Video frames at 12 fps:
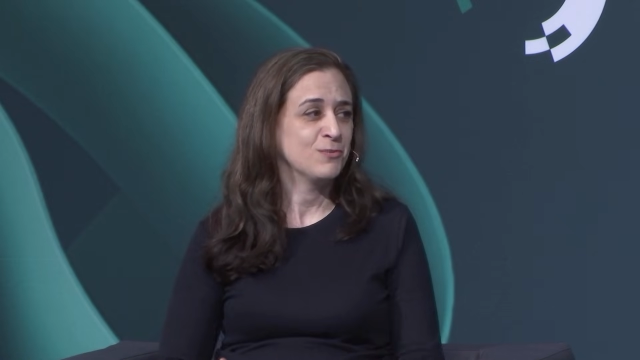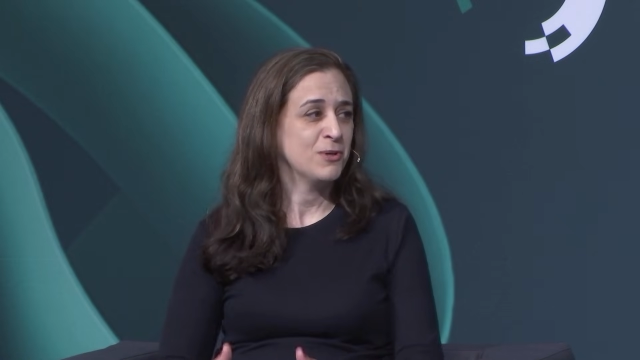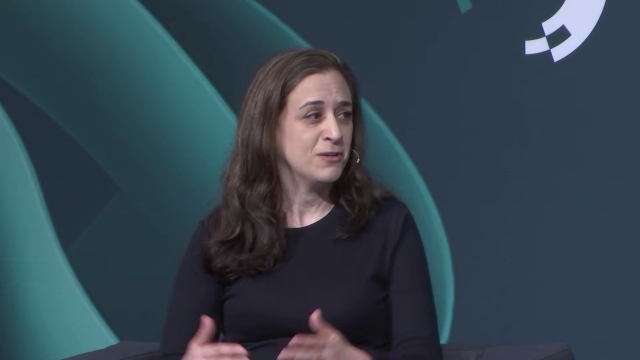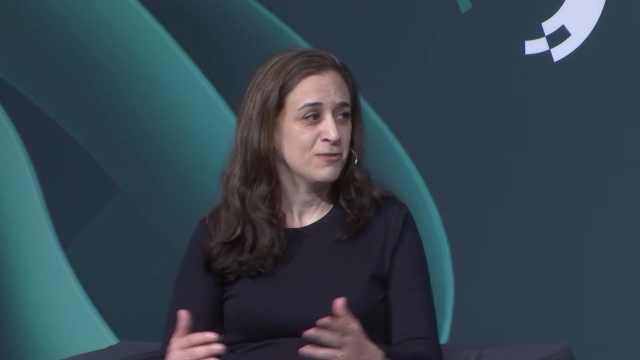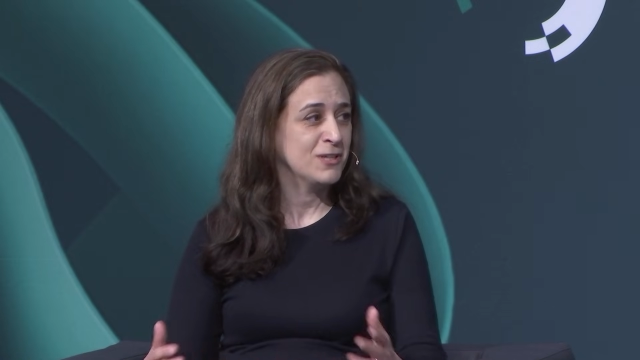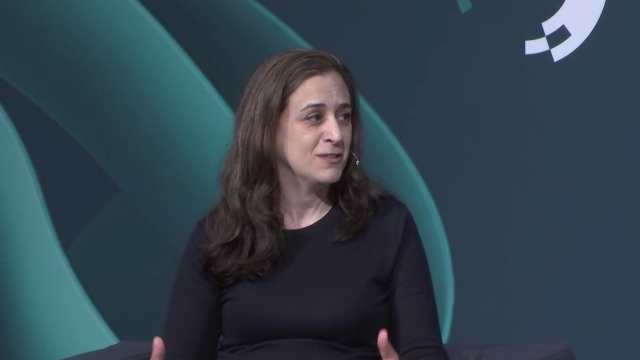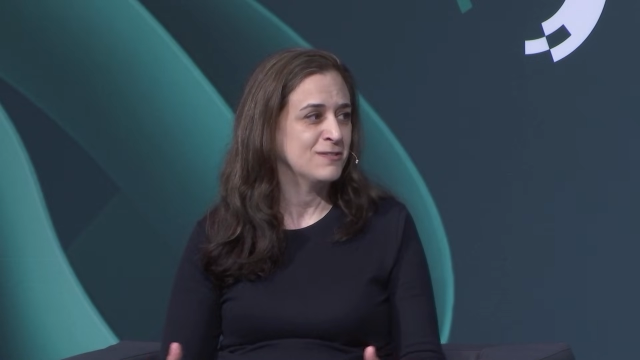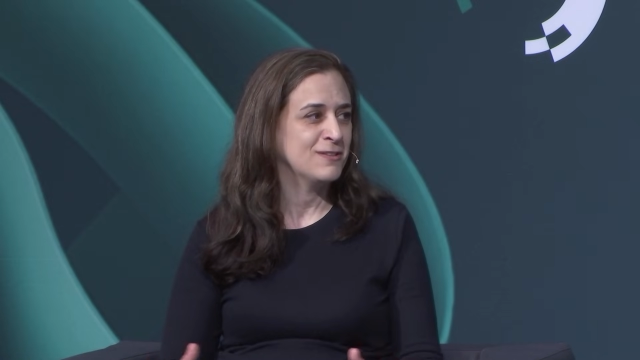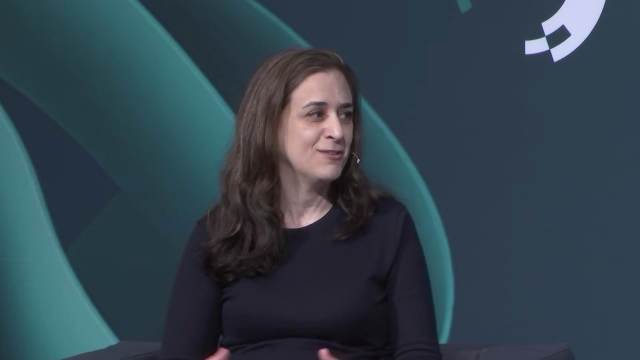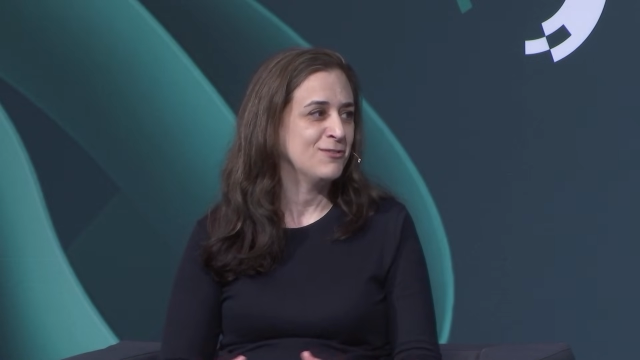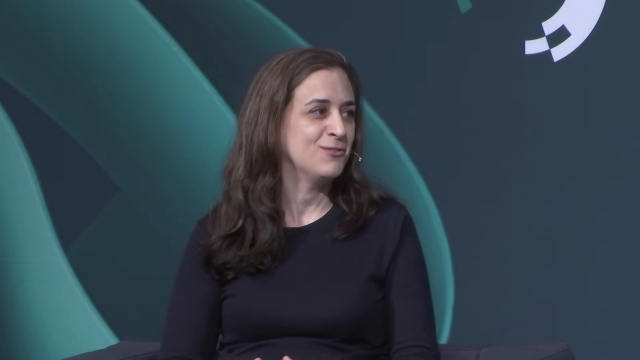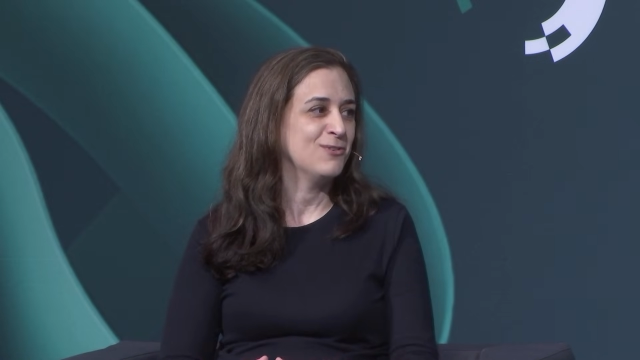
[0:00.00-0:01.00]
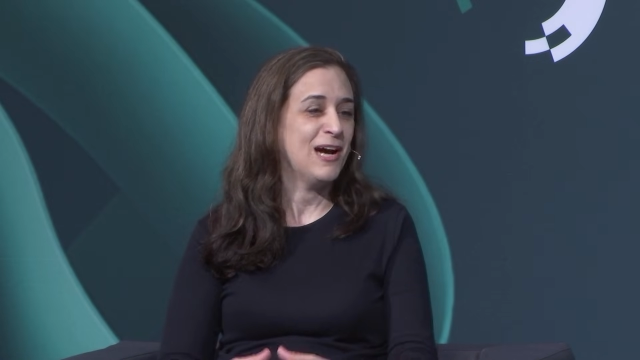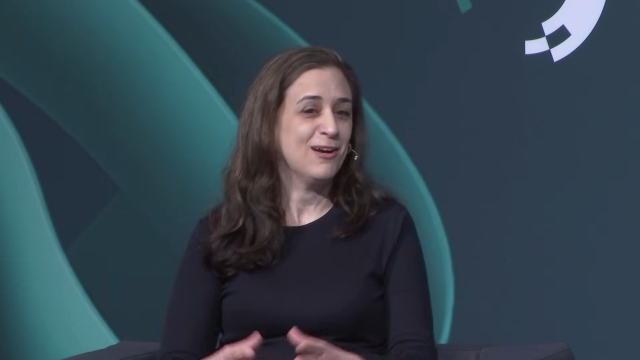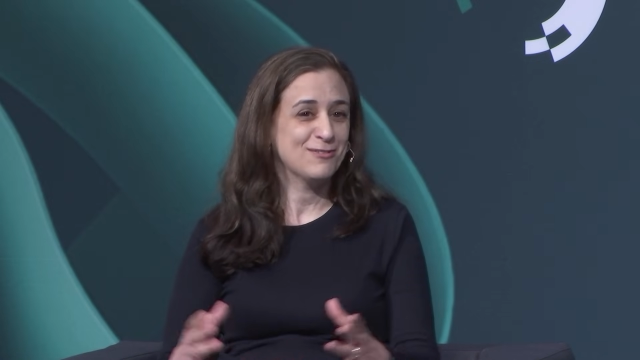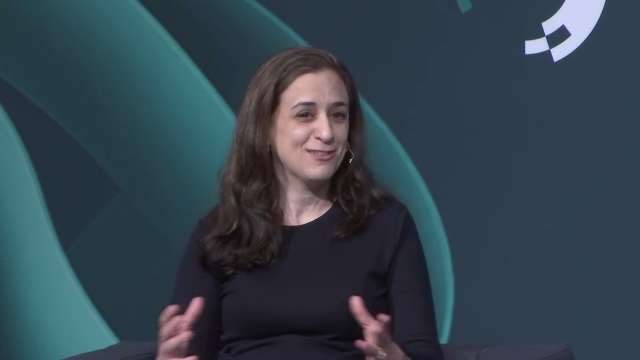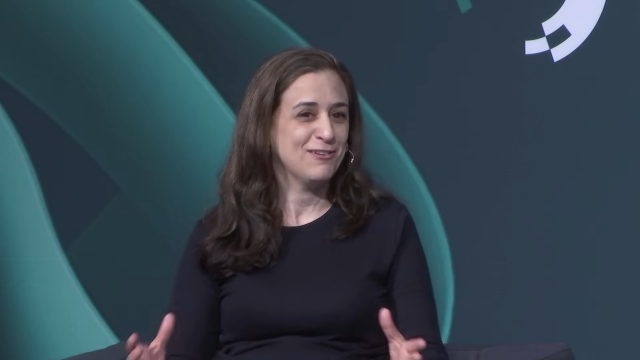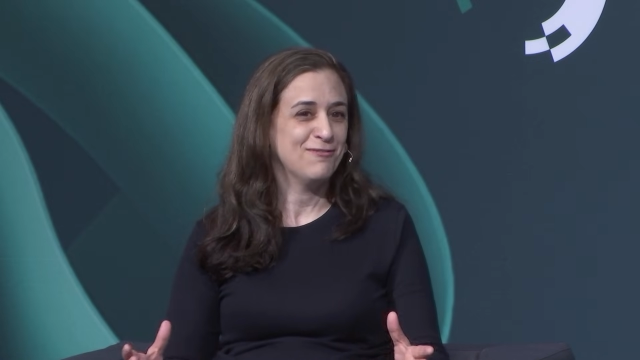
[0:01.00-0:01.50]
whatever it is that you do
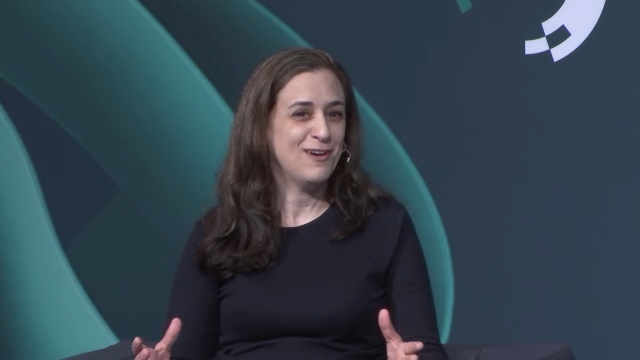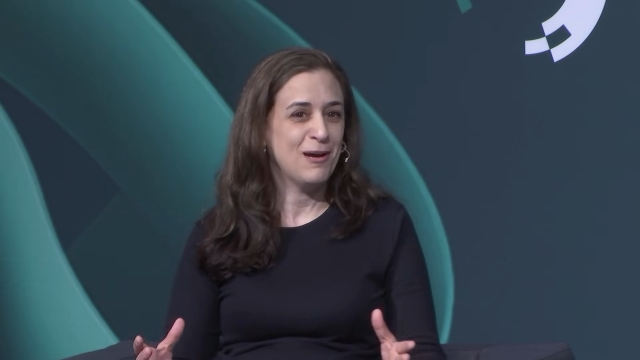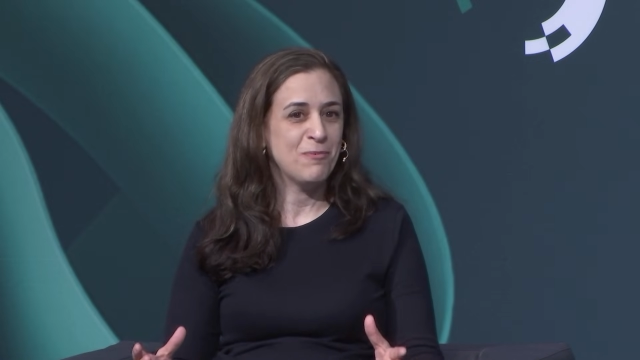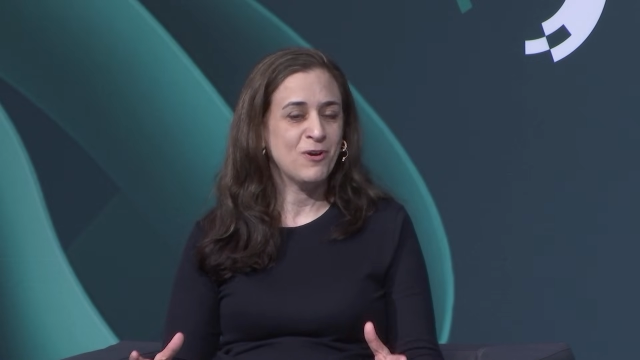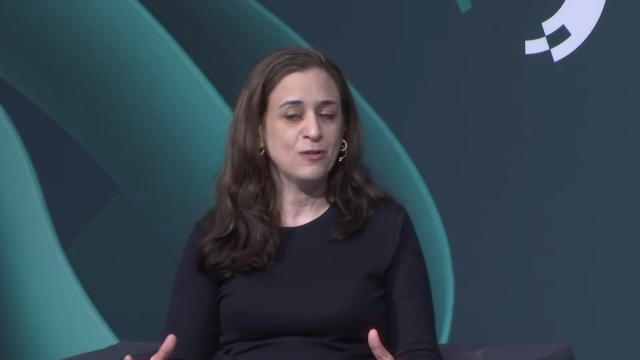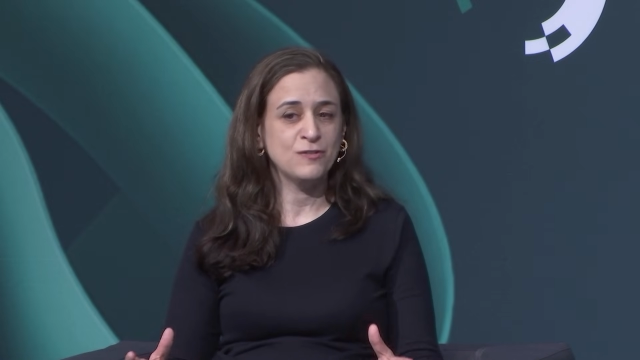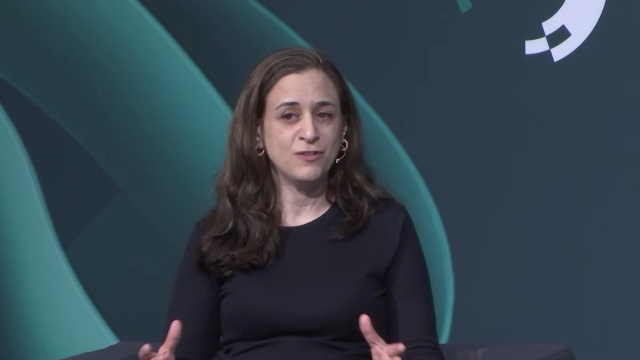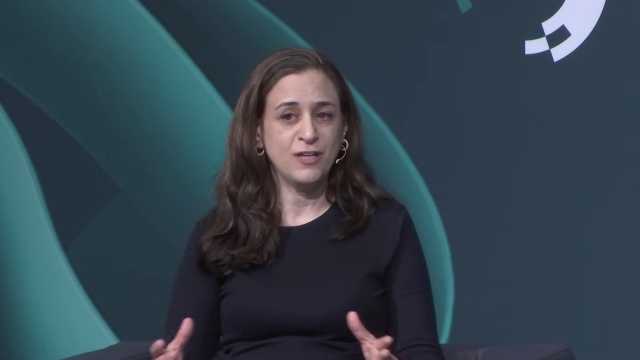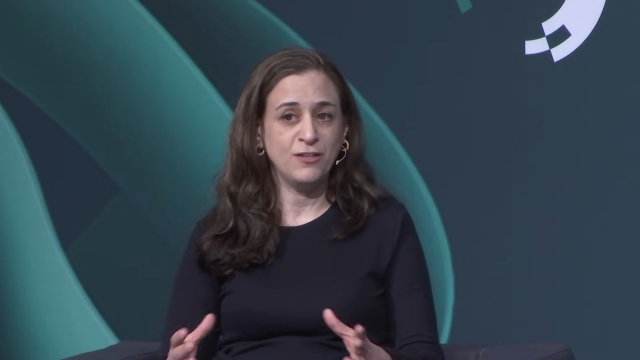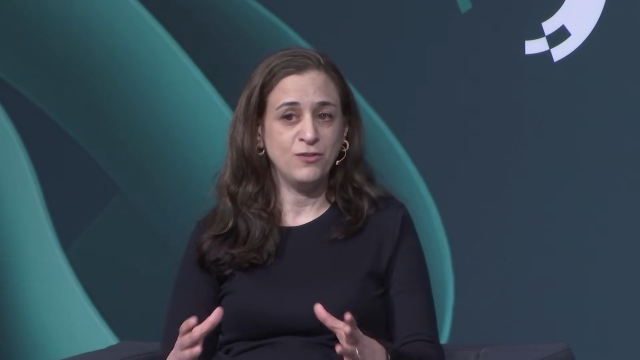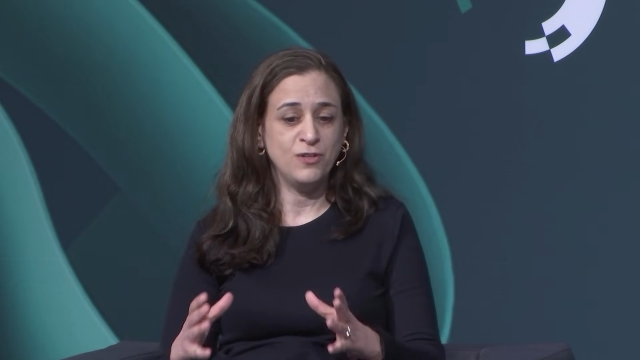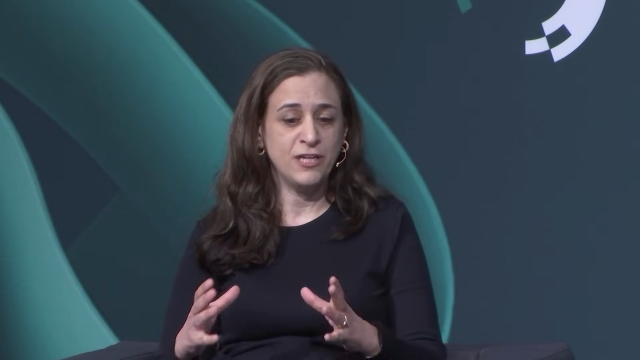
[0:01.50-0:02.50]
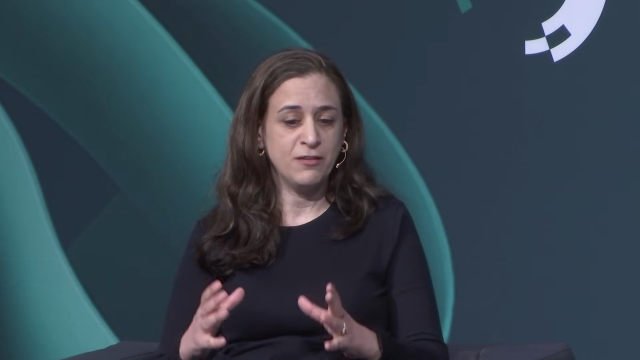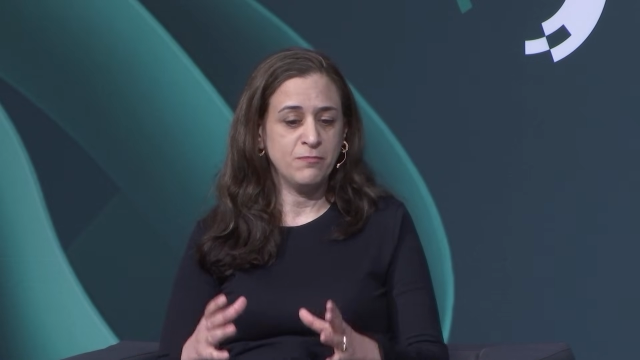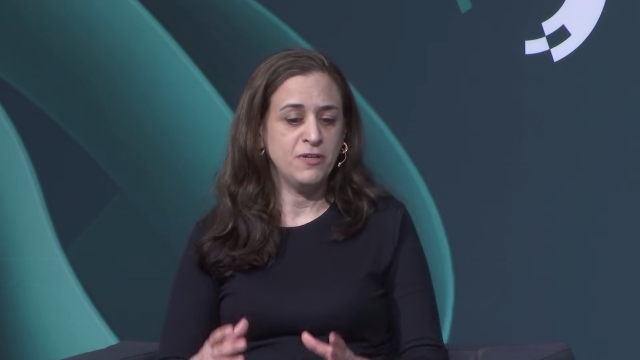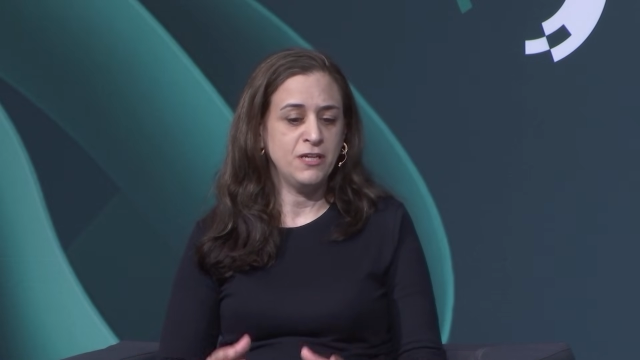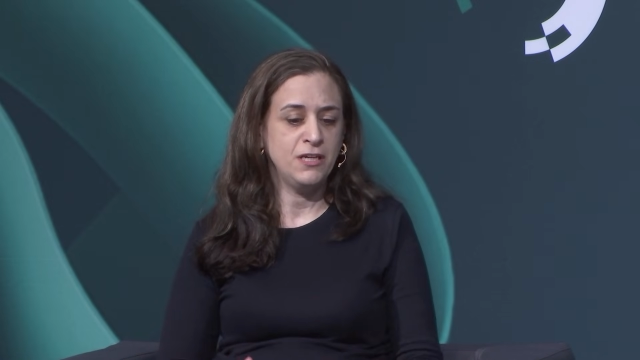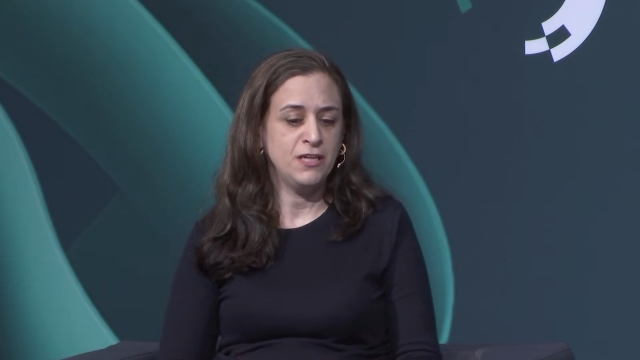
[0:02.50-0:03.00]
outside of FabCon, so that you can
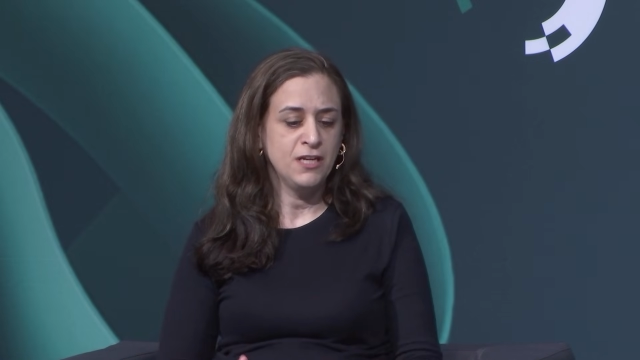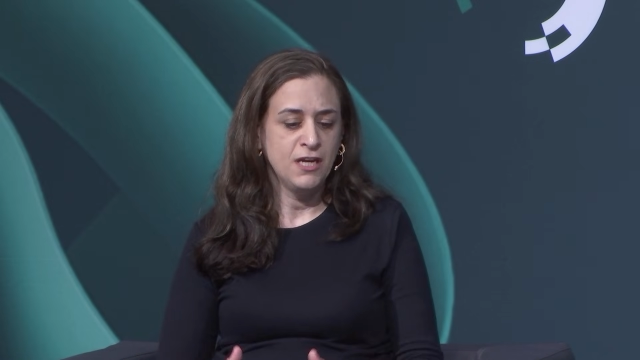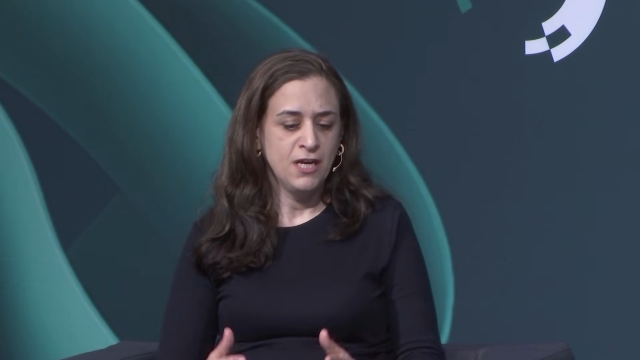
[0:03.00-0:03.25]
be